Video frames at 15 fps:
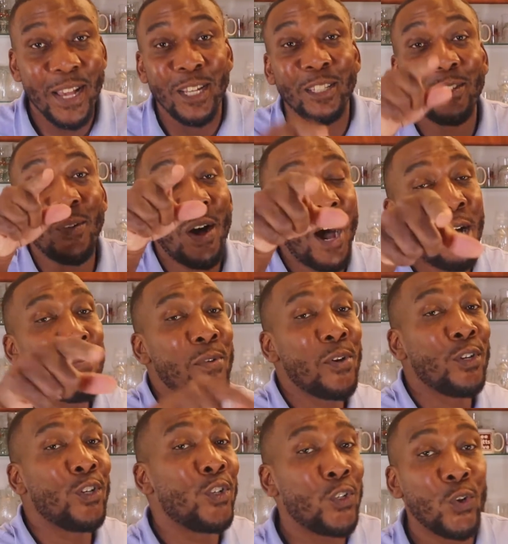So I'm going
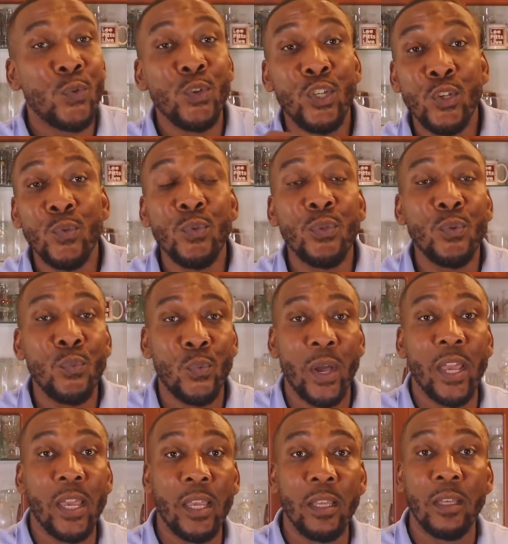to show you the
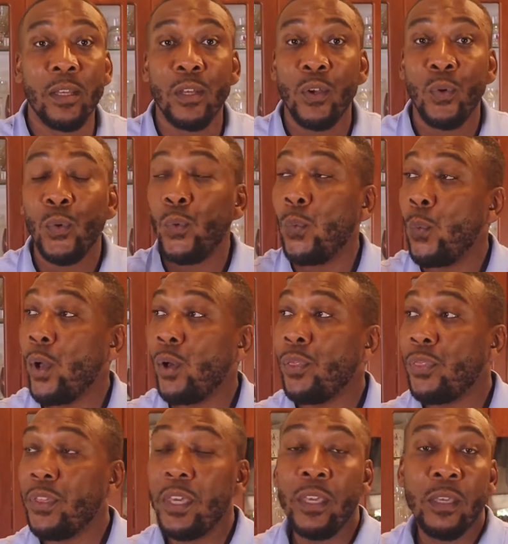way
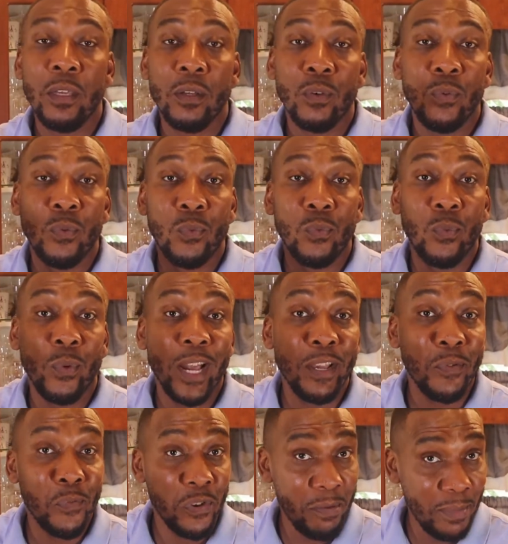wealthy
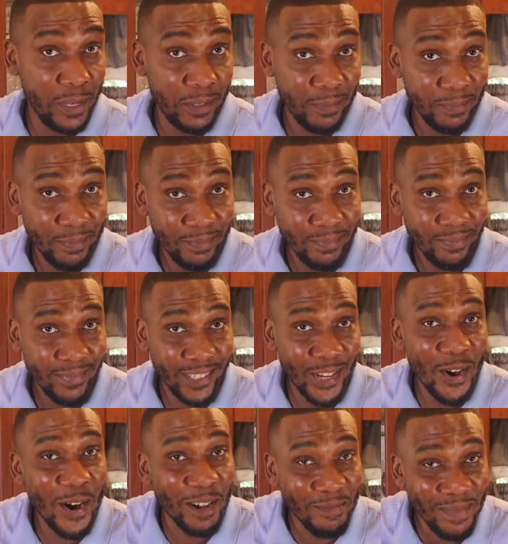white women
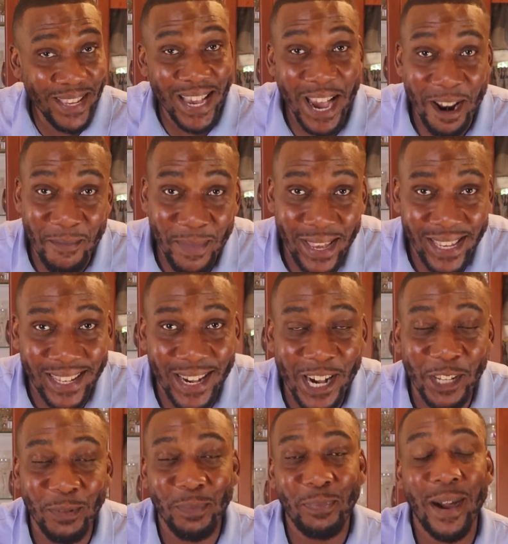taught me how to make
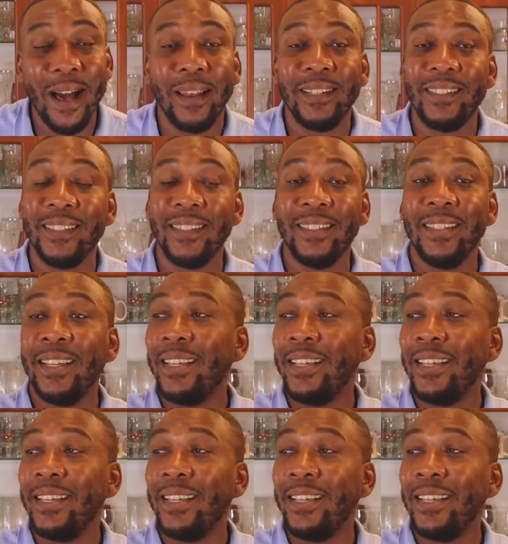Cosmopolitan